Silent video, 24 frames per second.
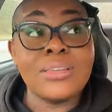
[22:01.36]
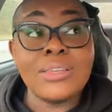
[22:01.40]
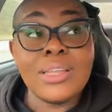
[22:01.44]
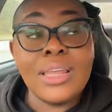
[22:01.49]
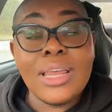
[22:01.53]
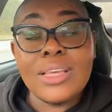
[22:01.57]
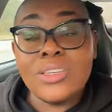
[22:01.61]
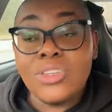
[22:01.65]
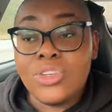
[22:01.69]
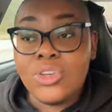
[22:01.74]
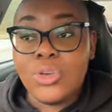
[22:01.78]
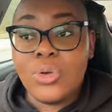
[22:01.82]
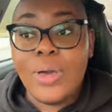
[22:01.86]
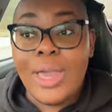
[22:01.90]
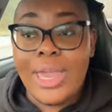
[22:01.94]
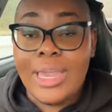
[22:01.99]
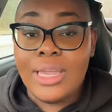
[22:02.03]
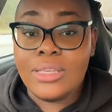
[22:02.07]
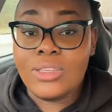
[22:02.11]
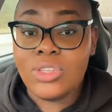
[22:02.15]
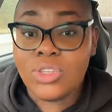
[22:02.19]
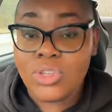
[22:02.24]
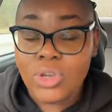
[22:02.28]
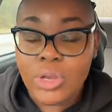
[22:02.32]
Celestial
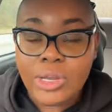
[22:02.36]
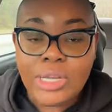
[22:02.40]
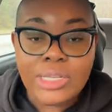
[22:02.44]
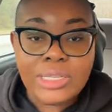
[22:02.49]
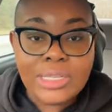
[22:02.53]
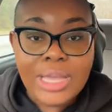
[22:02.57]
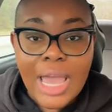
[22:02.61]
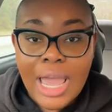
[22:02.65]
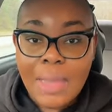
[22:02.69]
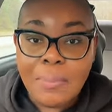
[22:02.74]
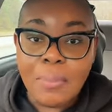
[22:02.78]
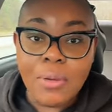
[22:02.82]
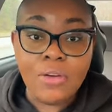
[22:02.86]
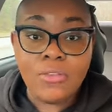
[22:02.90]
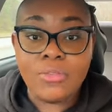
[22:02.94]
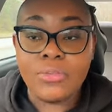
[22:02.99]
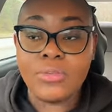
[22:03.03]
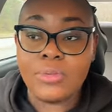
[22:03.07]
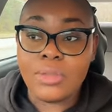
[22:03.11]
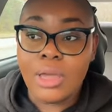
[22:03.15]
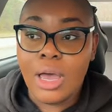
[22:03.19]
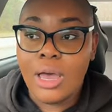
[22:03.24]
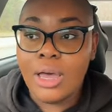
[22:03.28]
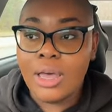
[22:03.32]
a certain type
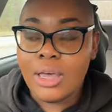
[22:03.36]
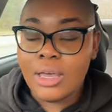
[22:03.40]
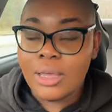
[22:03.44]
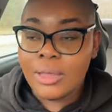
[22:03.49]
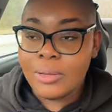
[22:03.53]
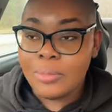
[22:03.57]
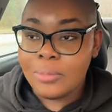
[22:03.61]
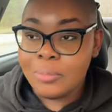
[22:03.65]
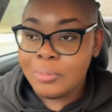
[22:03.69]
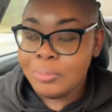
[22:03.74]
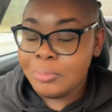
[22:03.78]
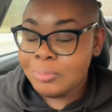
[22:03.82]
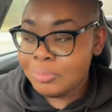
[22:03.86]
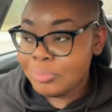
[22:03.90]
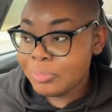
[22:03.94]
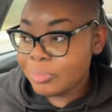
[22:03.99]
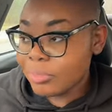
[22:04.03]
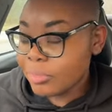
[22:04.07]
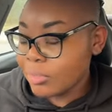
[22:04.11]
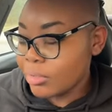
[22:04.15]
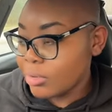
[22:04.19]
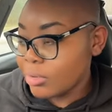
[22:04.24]
of um,